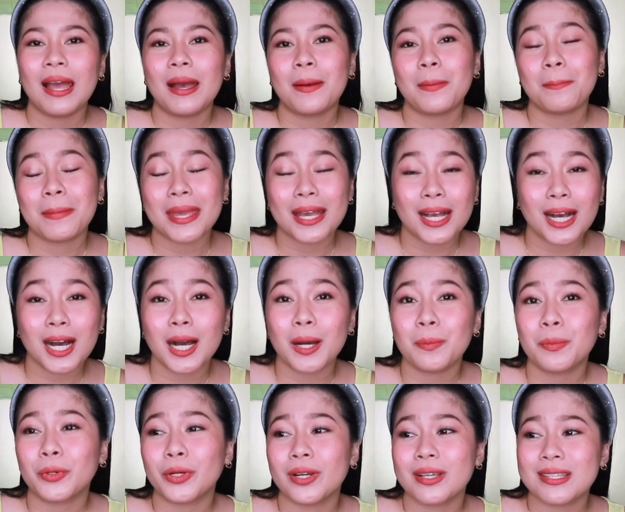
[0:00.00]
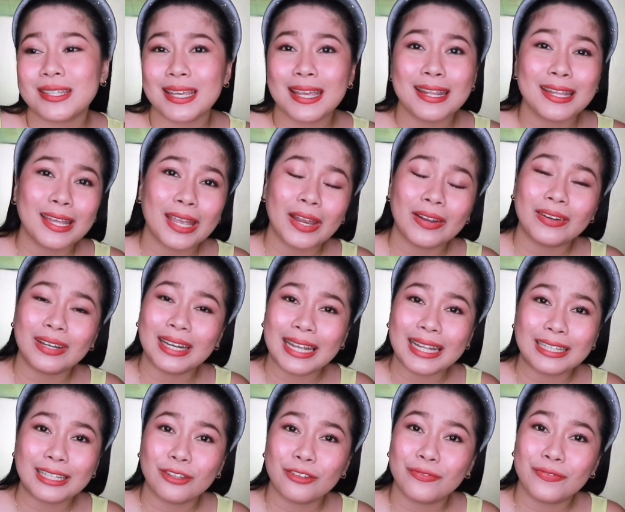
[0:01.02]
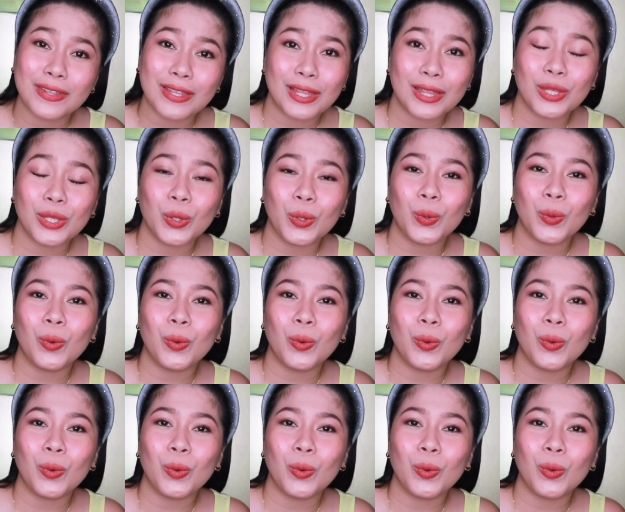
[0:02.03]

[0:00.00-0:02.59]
Makeup or skincare related video.